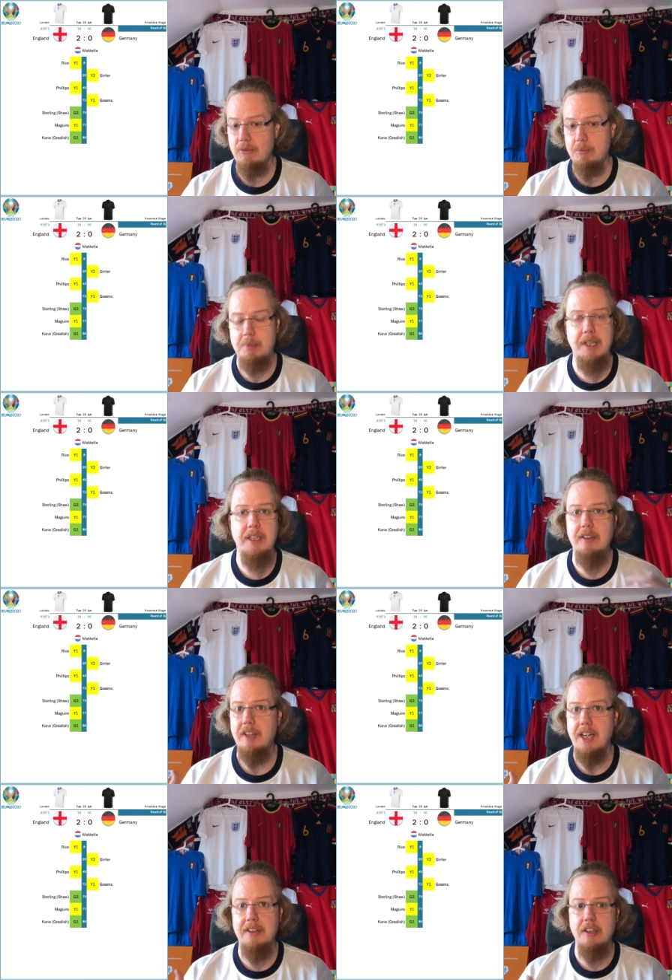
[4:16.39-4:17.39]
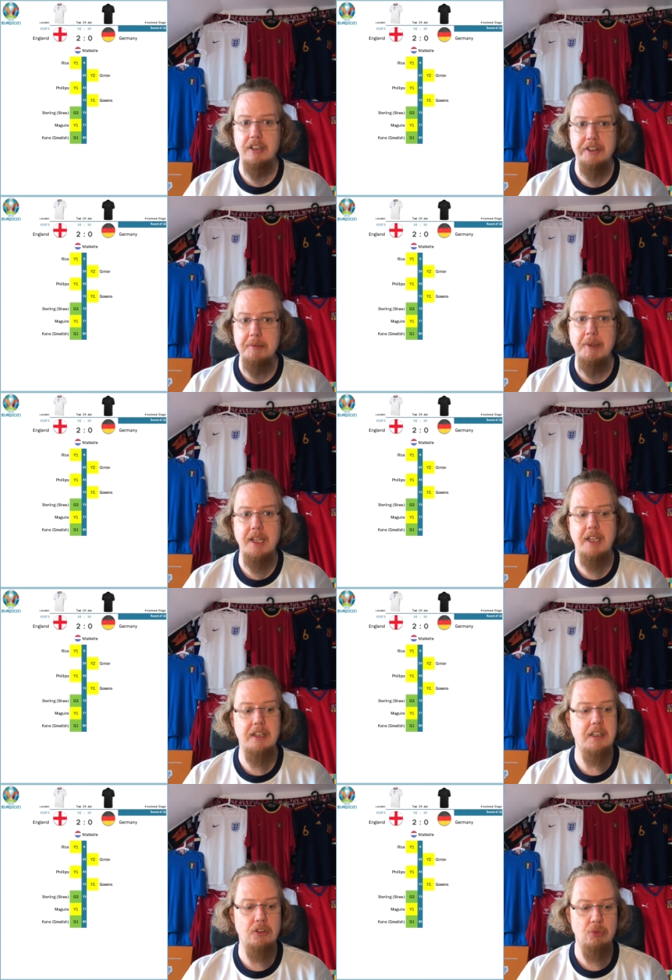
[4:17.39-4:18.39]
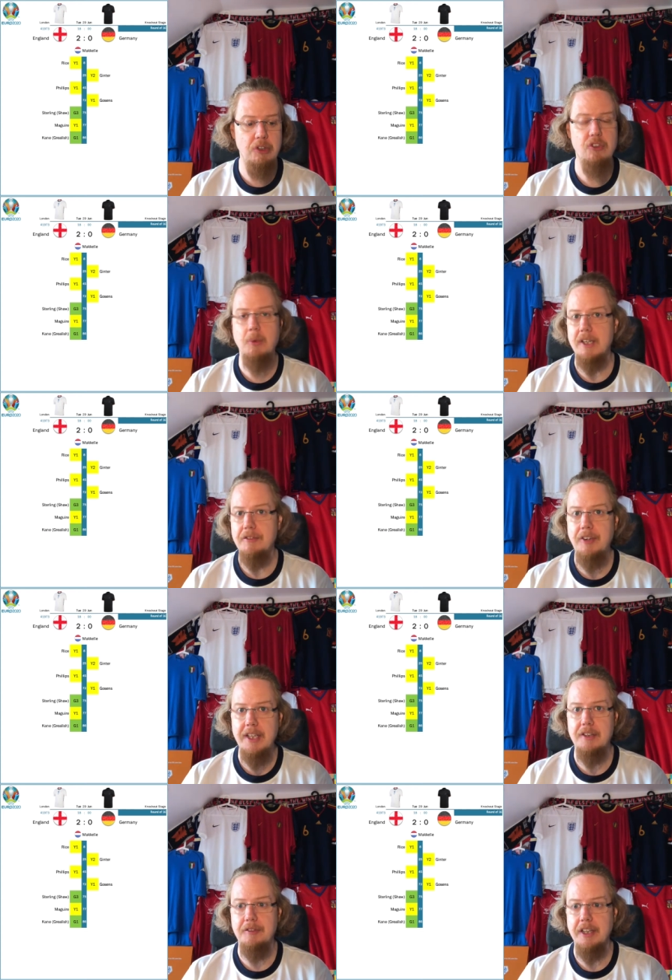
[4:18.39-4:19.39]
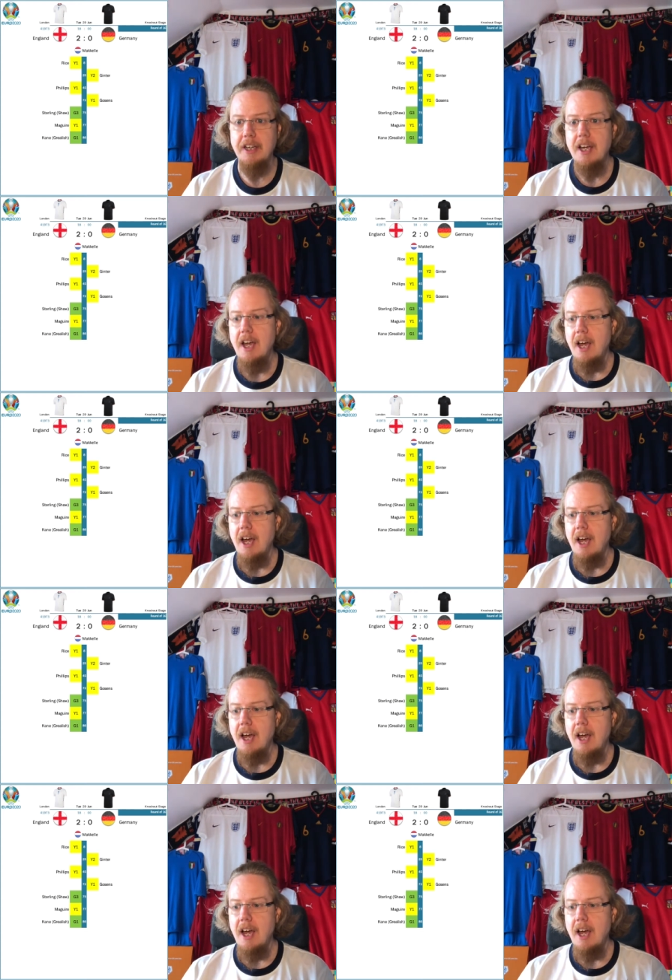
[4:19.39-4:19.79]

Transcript: being tied on the back and they do this quite effectively.